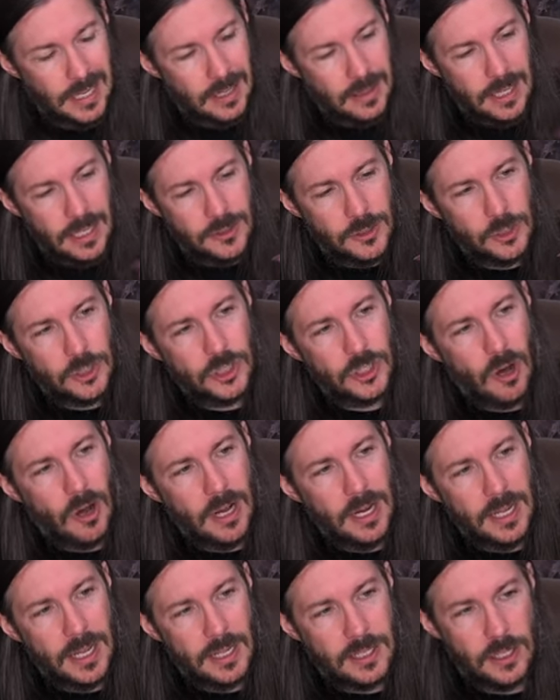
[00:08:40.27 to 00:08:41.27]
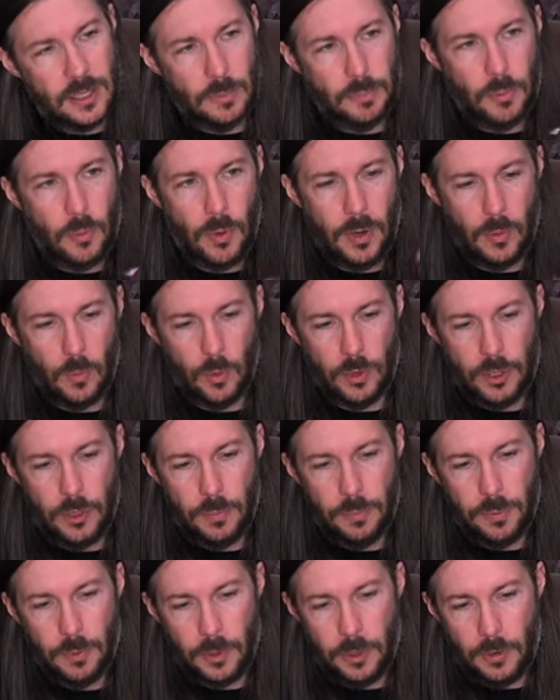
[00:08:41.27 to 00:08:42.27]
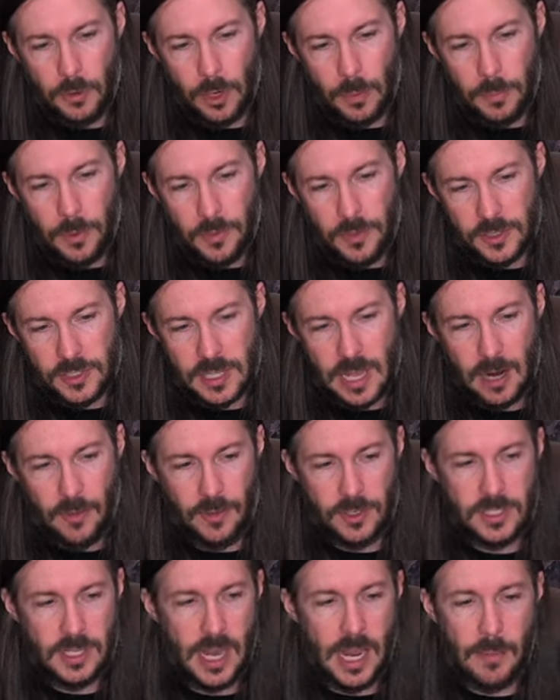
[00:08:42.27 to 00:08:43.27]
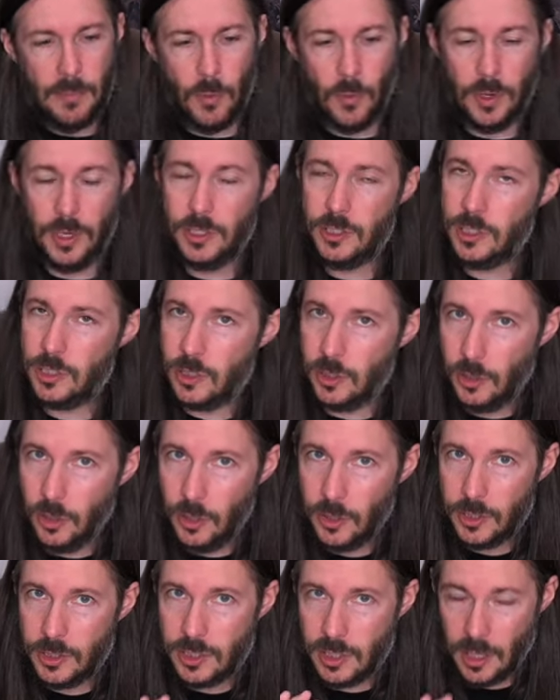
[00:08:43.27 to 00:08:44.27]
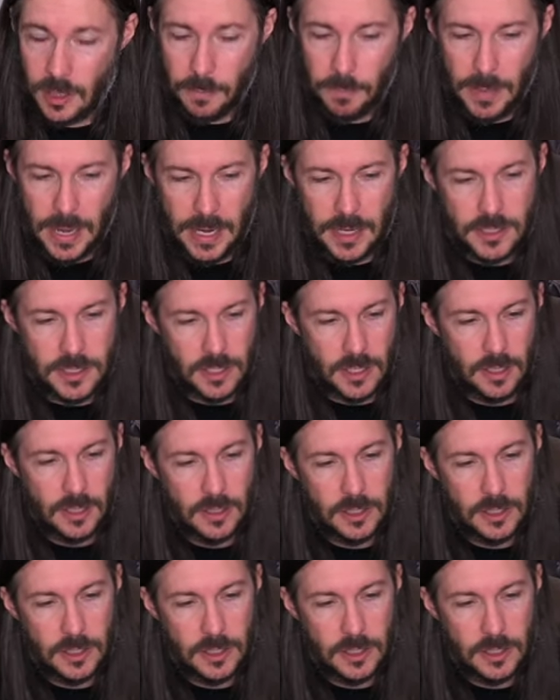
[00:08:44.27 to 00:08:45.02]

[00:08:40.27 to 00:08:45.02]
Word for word: These are starting to get to the point where you put, you're going to put this down on the table and it just looks amazing,